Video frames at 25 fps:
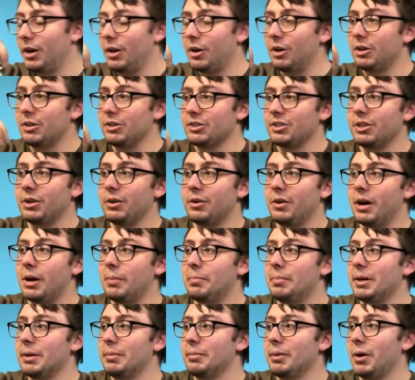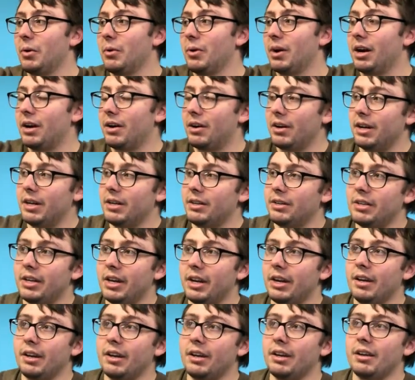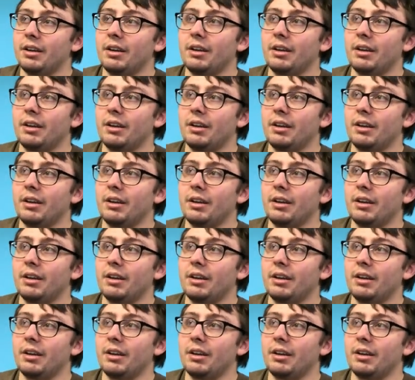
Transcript: also upping my water intake.